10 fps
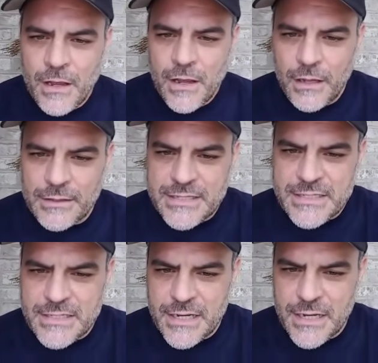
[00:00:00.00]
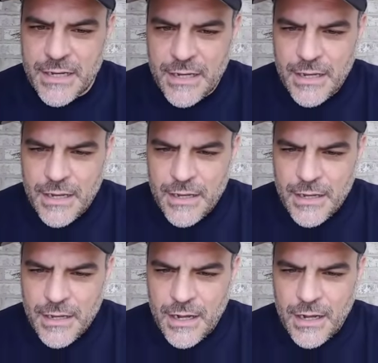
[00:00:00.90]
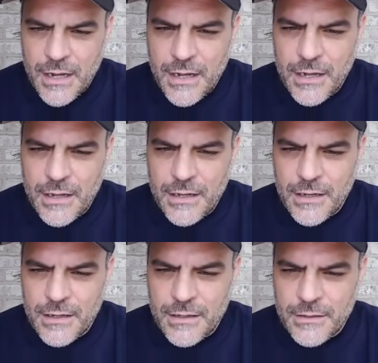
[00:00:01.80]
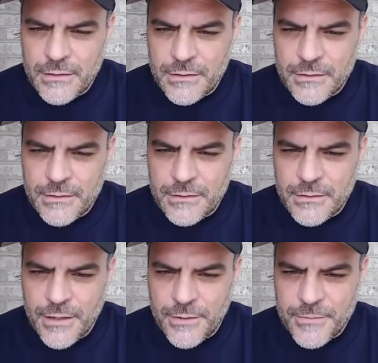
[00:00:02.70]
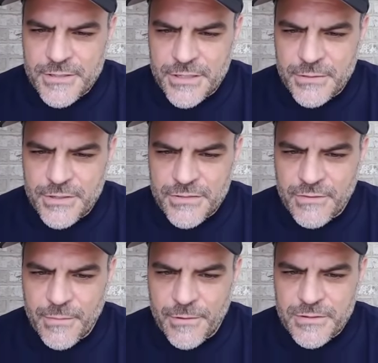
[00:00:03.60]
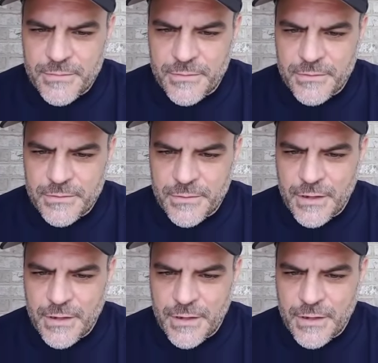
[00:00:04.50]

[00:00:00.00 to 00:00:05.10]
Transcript: Uh, let's see. 100% uh, tuition reimbursement.